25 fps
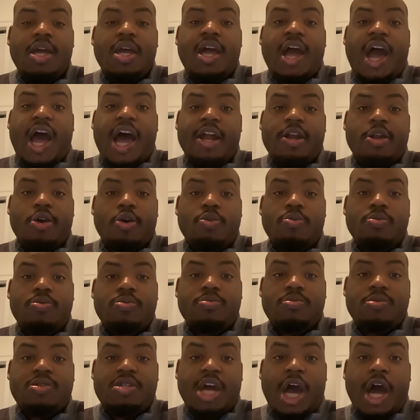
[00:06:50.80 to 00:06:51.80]
I
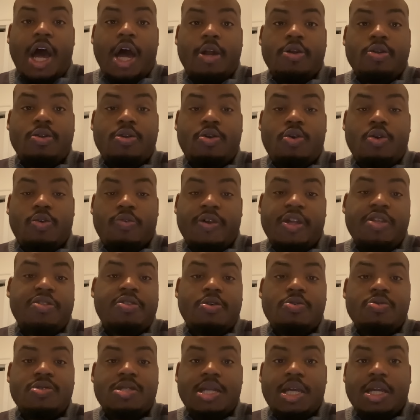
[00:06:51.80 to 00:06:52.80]
know Don
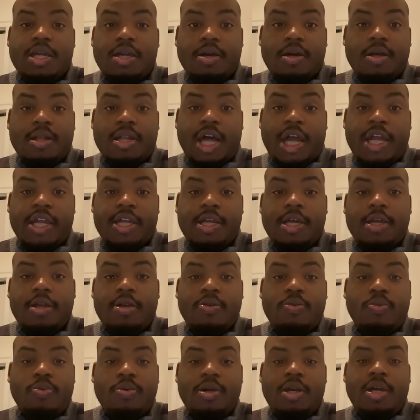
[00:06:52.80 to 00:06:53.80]
Corinthos ain't gonna like it,
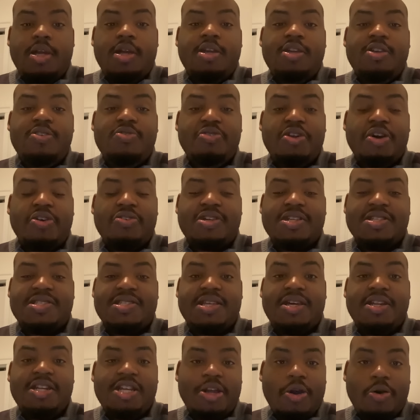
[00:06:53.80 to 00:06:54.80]
you know, because
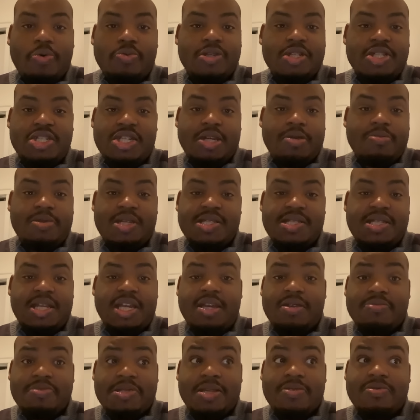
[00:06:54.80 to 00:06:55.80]
Sonny owned a gym his
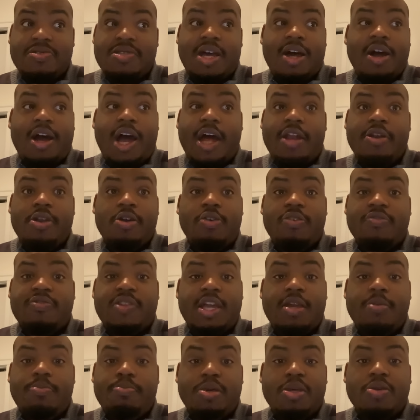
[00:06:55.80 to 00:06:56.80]
damn self. So I know if
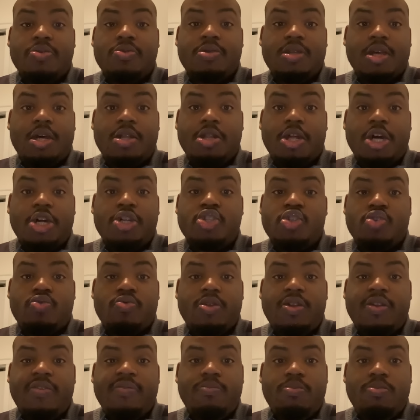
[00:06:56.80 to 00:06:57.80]
they built a
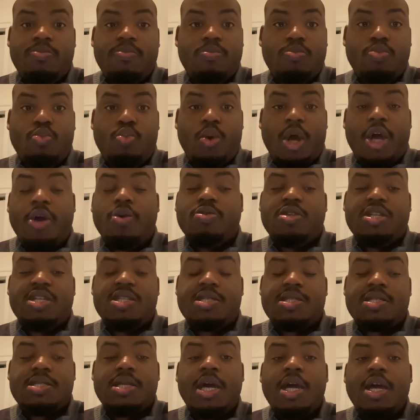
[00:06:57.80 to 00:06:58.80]
luxury
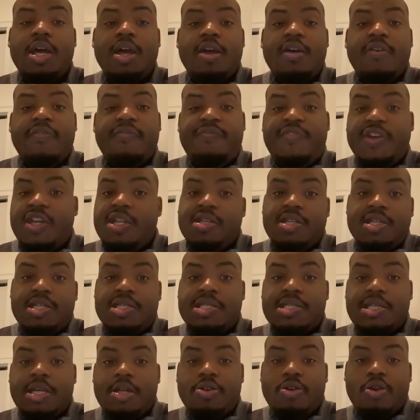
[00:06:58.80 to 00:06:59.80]
wellness
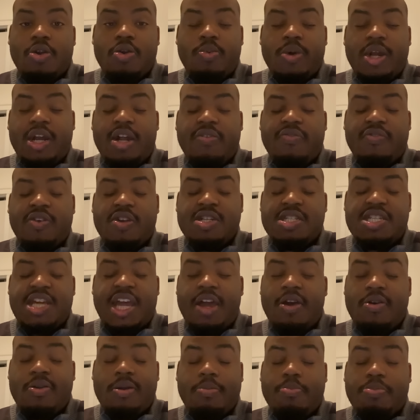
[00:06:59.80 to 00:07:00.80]
fitness center or whatever in
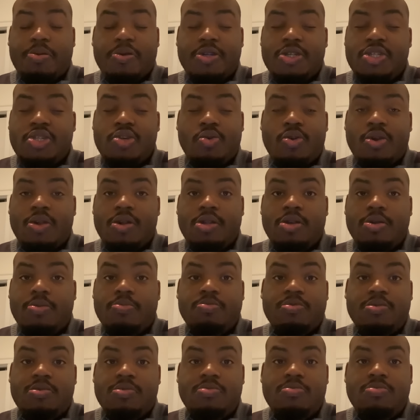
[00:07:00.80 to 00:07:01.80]
town, I'm pretty sure
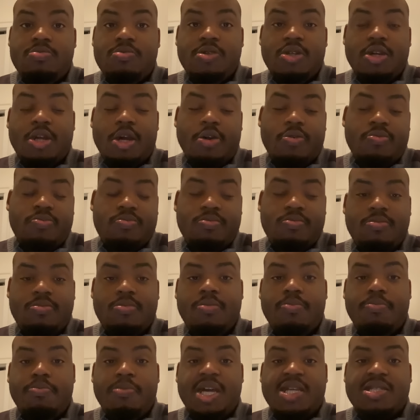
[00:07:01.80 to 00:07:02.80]
to, you know,
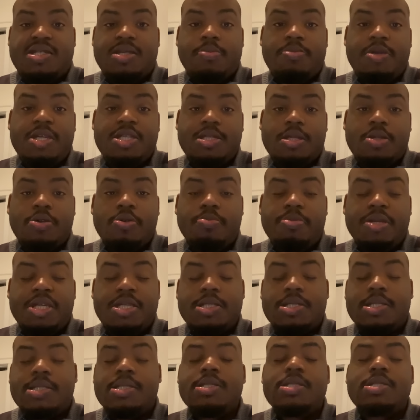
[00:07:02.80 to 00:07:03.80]
mess up his little
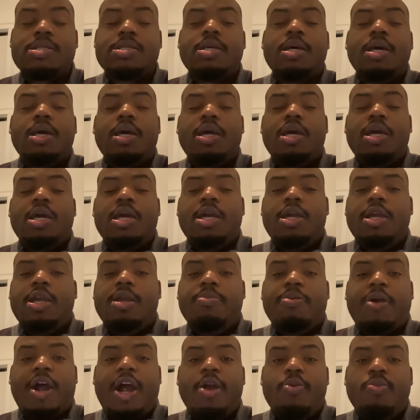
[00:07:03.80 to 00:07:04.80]
business. He
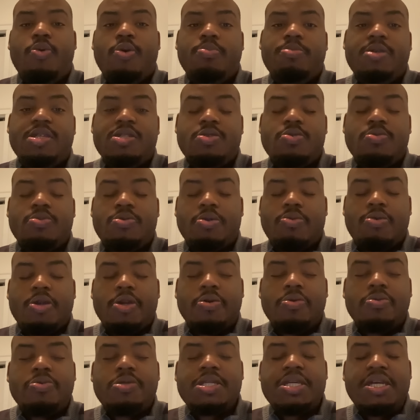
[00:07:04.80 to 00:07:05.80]
probably won't be too
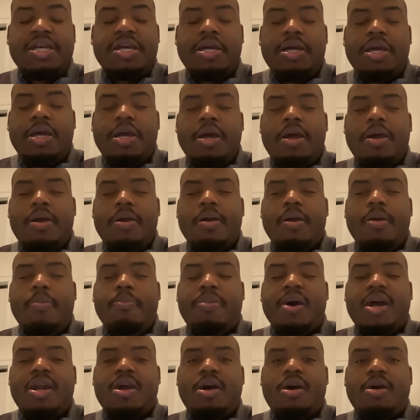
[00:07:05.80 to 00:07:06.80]
thrilled.
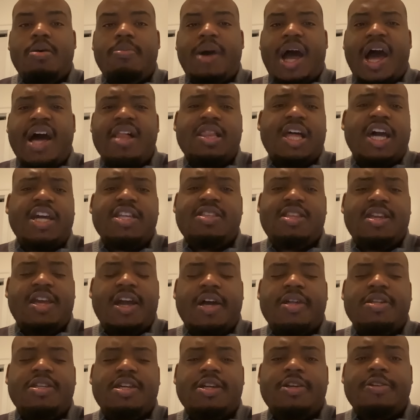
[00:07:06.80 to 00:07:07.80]
But I like the
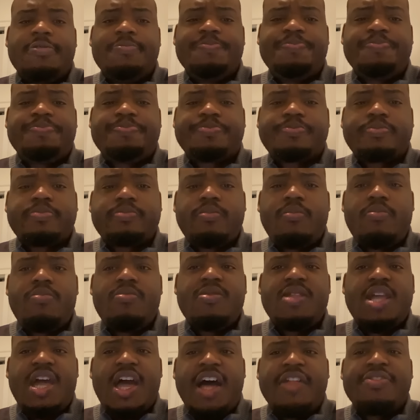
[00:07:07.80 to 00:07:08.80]
idea.
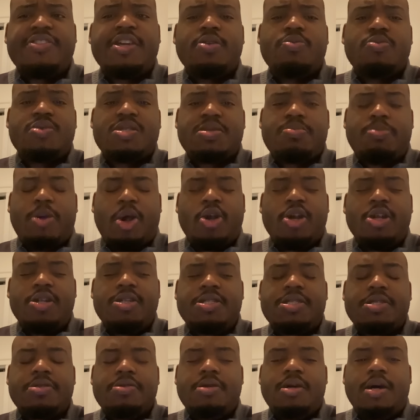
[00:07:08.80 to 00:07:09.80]
I think it was
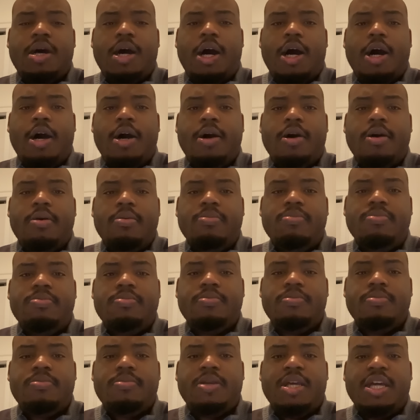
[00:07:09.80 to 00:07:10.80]
smart. And
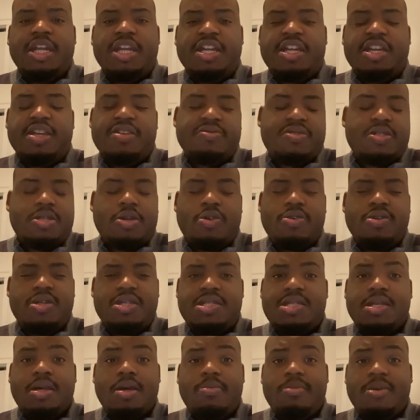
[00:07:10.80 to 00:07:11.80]
it gives
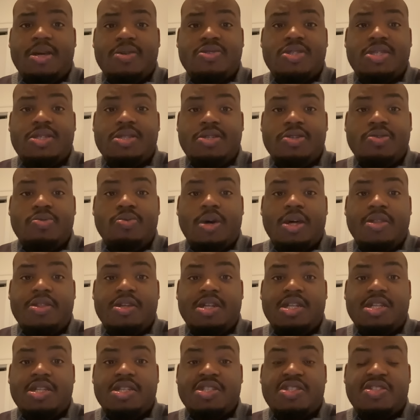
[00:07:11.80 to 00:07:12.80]
Curtis something else to do other
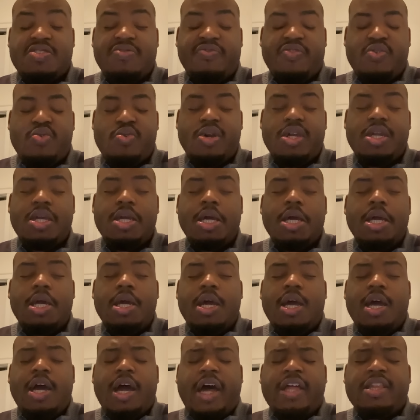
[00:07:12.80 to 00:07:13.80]
than the Savoy.
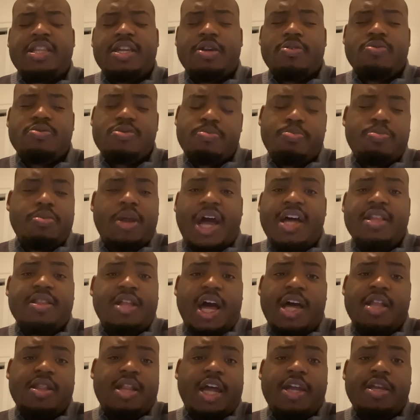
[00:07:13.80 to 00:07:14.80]
I think it was,
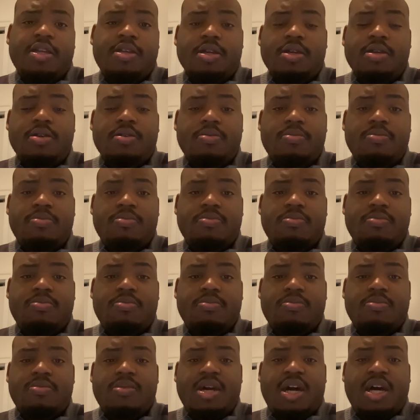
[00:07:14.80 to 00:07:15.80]
I like it.
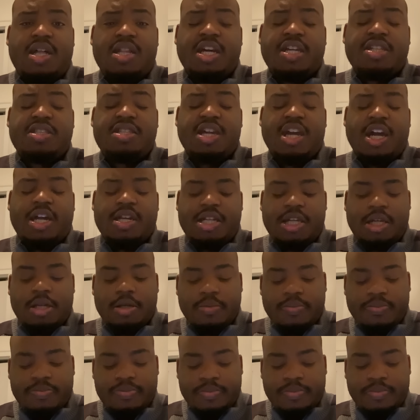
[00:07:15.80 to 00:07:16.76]
I like the idea.